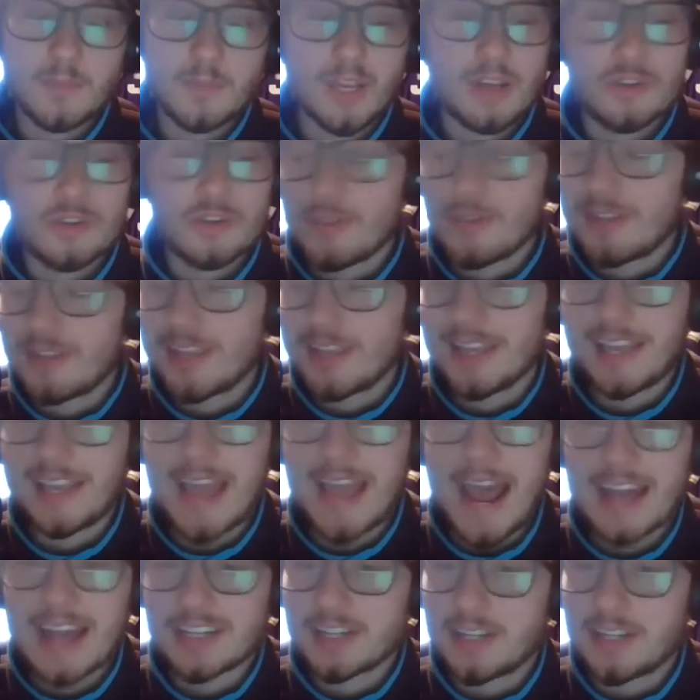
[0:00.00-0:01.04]
So I think
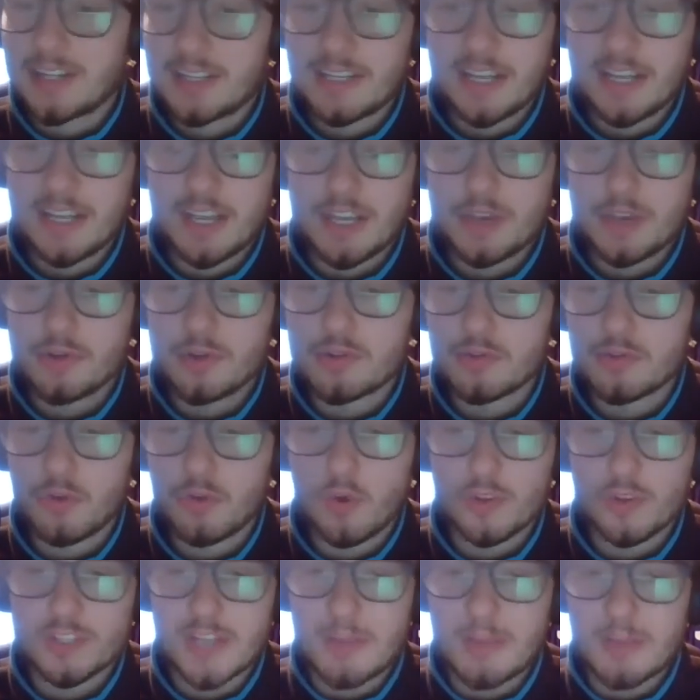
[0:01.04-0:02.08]
Cat's going to see a huge
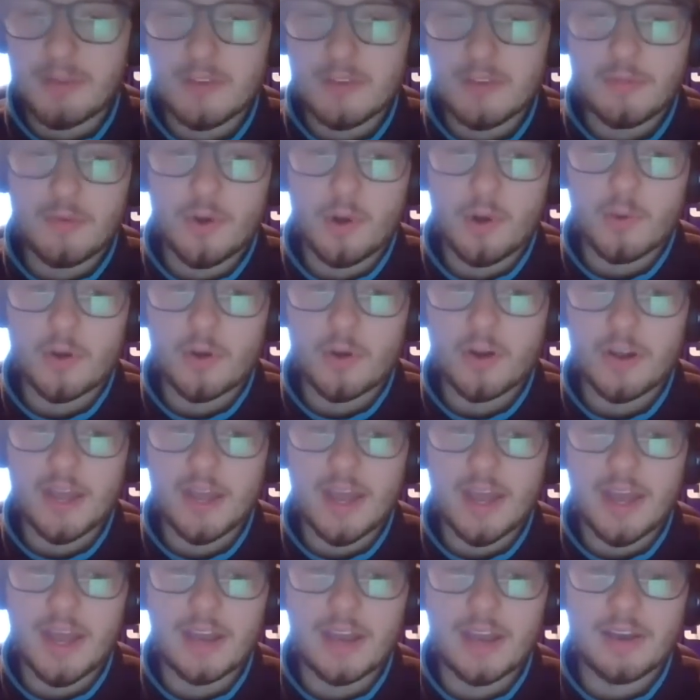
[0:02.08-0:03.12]
role stepping forward,
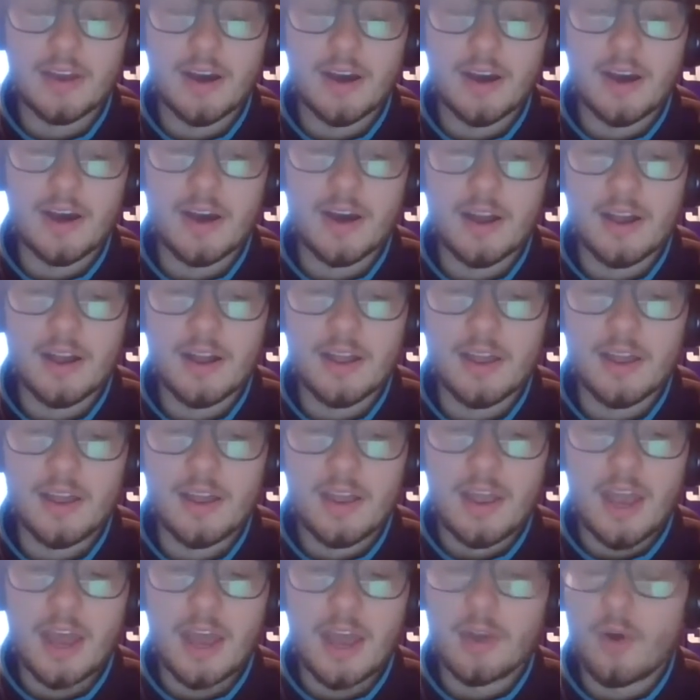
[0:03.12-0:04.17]
and
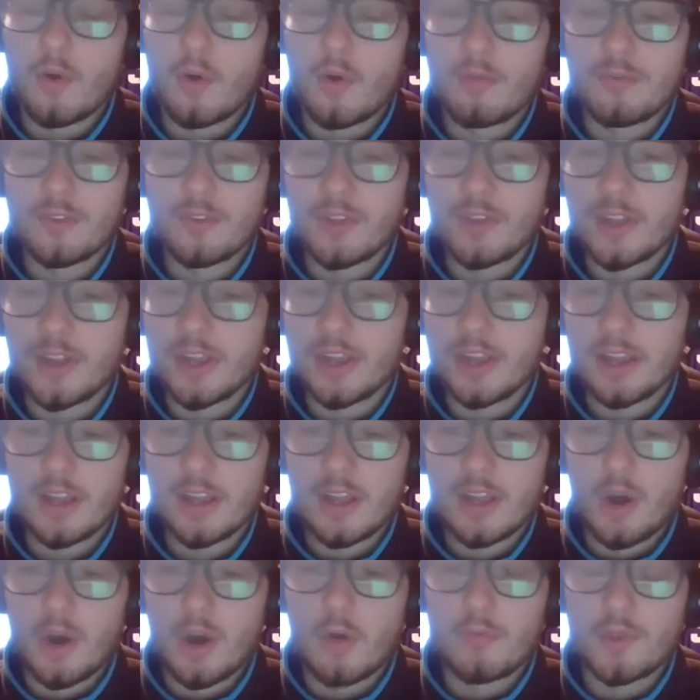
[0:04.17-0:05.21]
hopefully
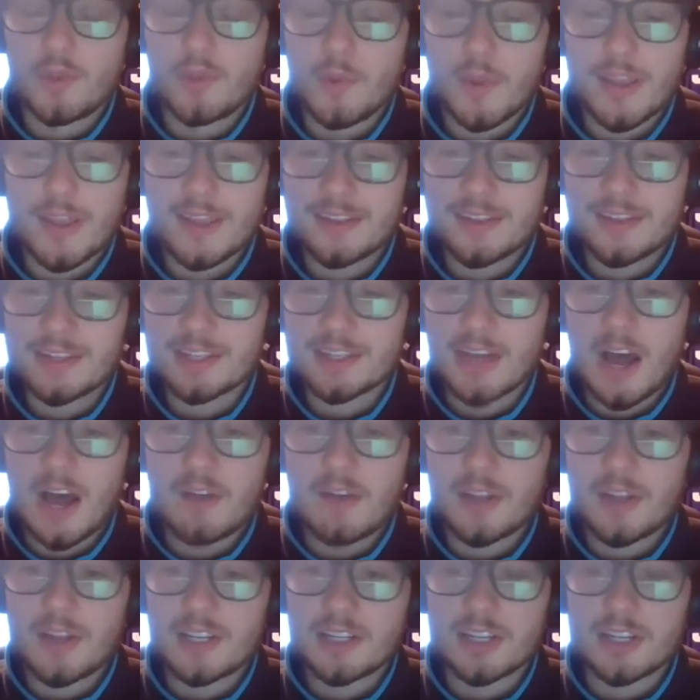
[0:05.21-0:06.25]
we can get this
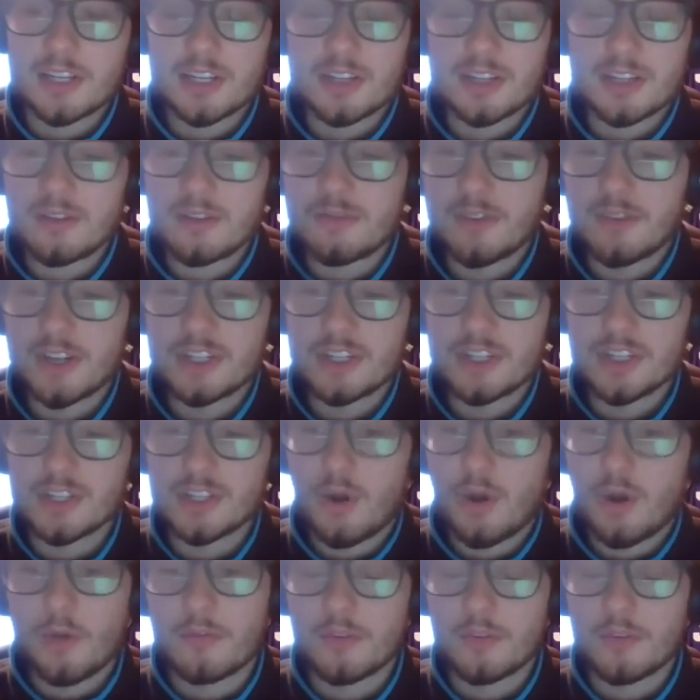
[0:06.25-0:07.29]
offense, because Finch
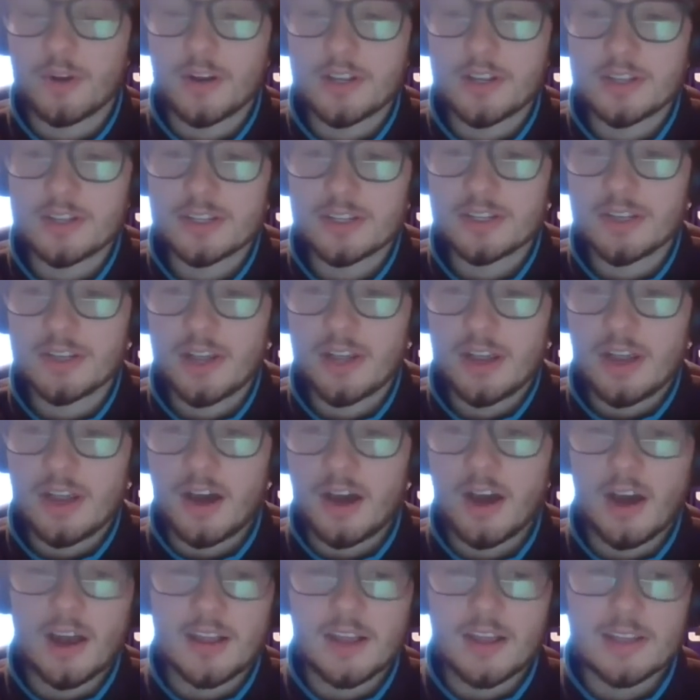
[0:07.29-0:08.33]
is known for his
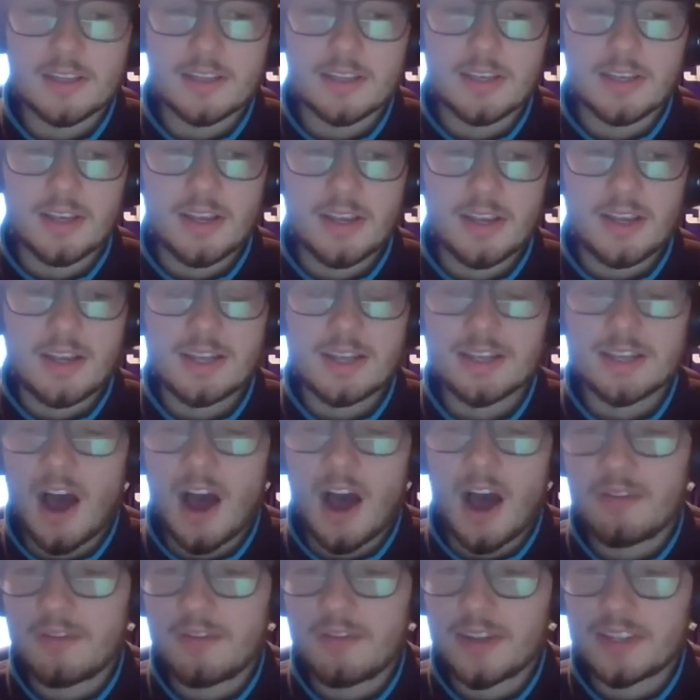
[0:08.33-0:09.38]

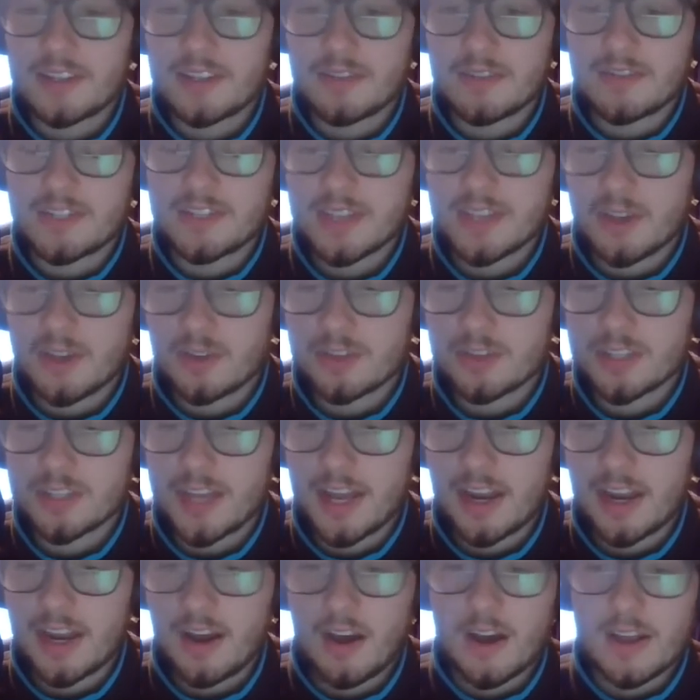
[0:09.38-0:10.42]
offensive skill
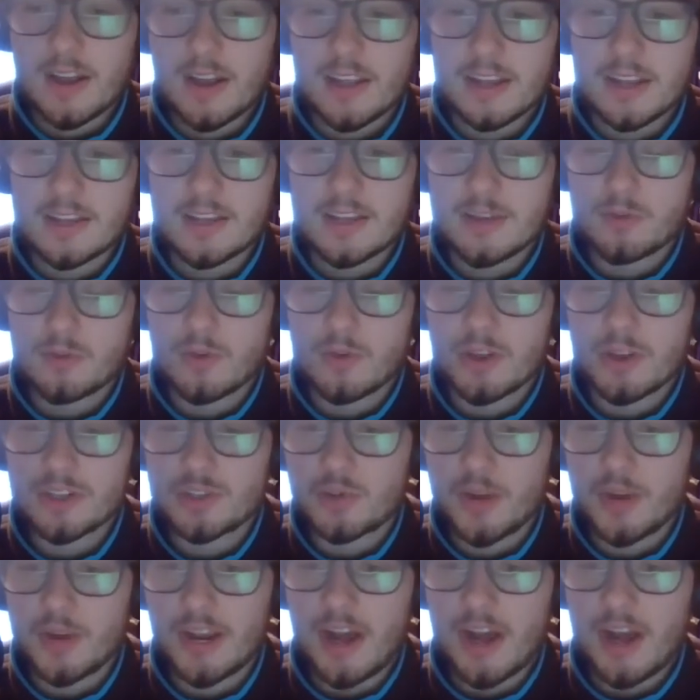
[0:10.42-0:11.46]
set. He
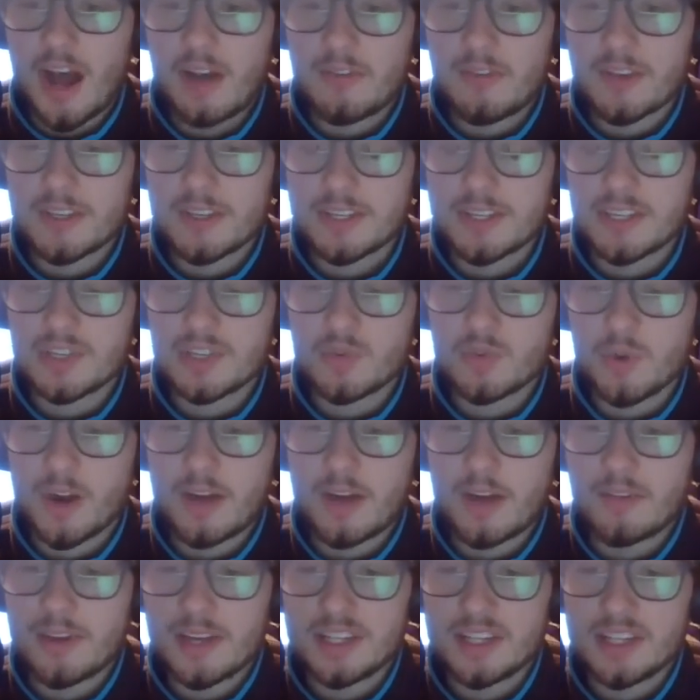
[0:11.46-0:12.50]
runs great offenses
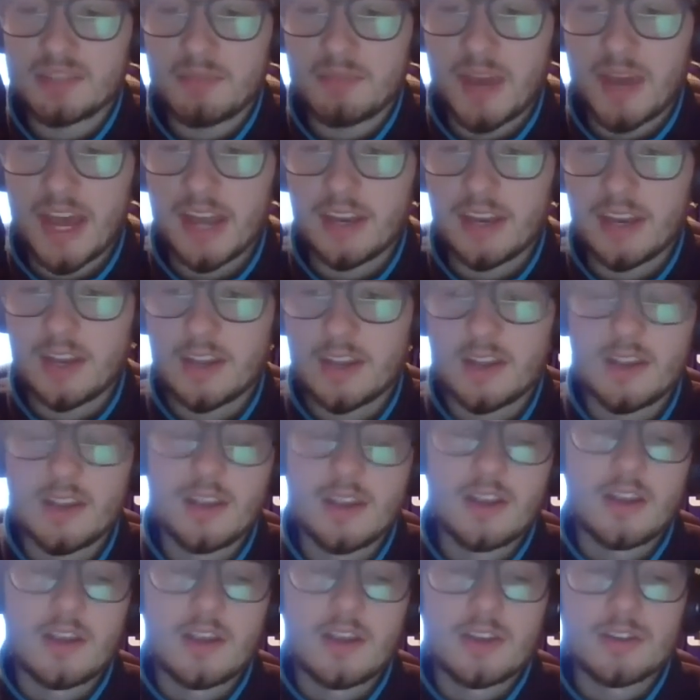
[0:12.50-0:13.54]
wherever he's been.
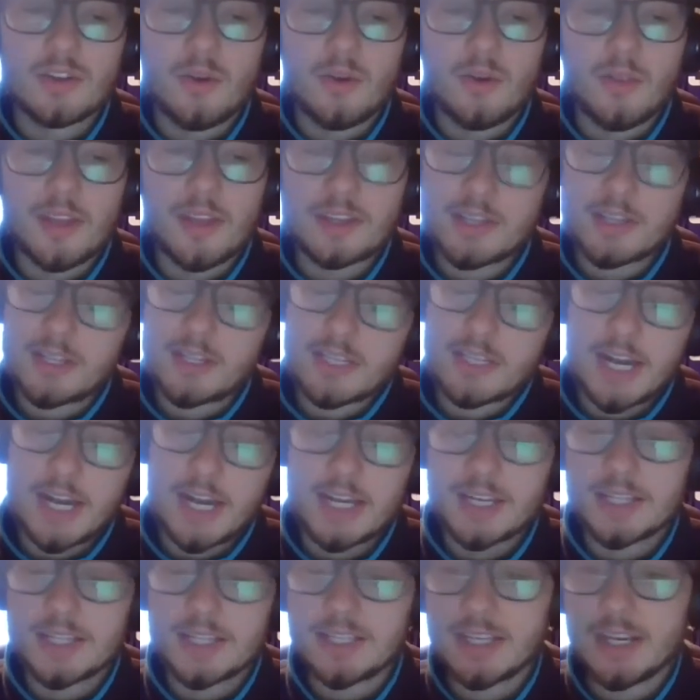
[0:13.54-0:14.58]
So that's
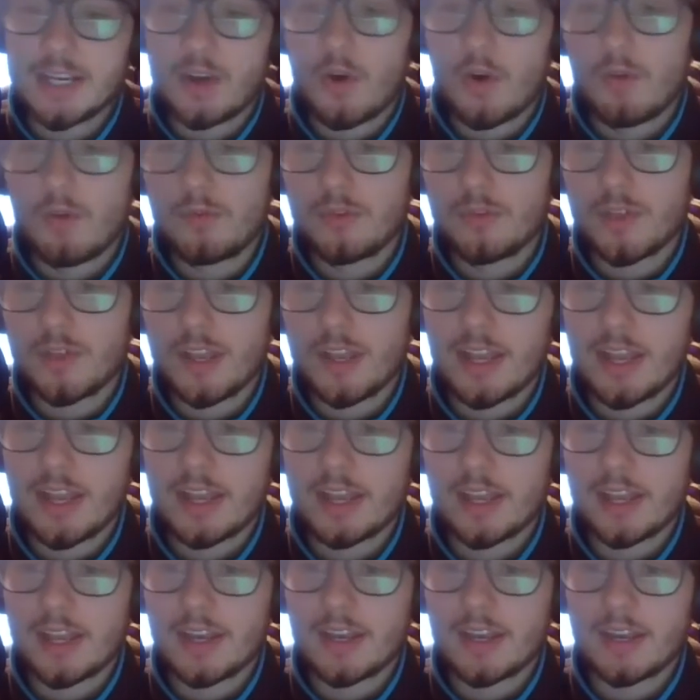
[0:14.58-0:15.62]
exciting to see. Hopefully
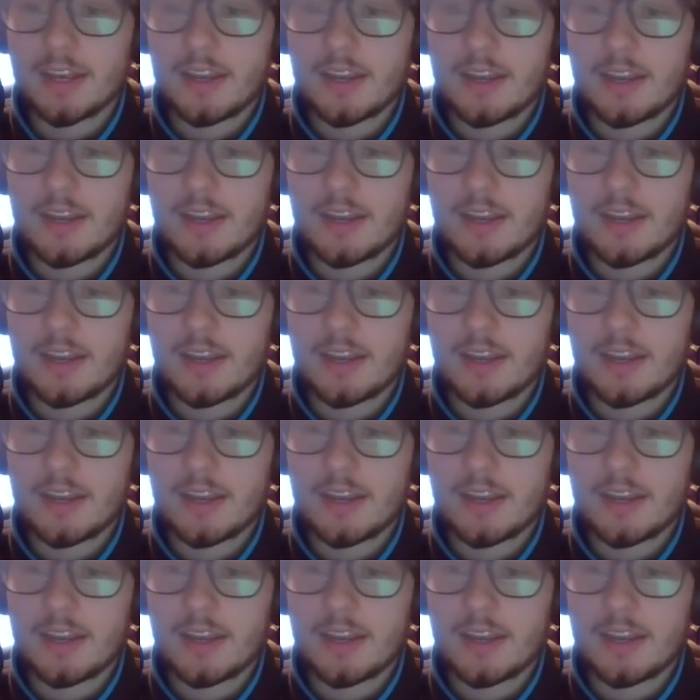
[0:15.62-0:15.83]
it can